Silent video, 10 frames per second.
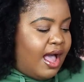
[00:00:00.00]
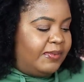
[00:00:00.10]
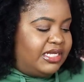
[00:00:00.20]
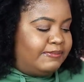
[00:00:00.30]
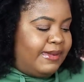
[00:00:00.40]

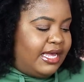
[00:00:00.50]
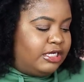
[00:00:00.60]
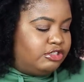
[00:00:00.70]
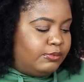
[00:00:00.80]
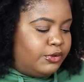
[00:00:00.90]
There's
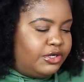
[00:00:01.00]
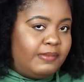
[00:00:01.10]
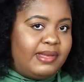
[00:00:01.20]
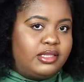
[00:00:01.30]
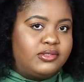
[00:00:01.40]

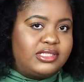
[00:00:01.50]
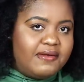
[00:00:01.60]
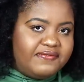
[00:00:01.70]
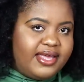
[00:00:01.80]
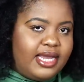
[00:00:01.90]
benzamonium methyl
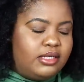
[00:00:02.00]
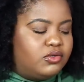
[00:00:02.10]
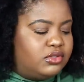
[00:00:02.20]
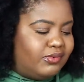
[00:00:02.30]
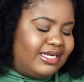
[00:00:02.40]
sulfate,
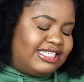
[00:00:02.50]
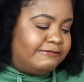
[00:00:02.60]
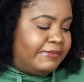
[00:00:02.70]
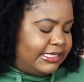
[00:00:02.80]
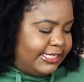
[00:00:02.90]
known to us as
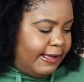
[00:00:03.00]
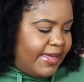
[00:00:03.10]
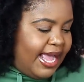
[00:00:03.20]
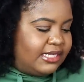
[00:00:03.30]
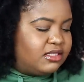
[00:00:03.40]

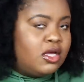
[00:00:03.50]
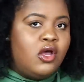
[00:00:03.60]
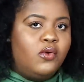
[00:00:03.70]
BTMS,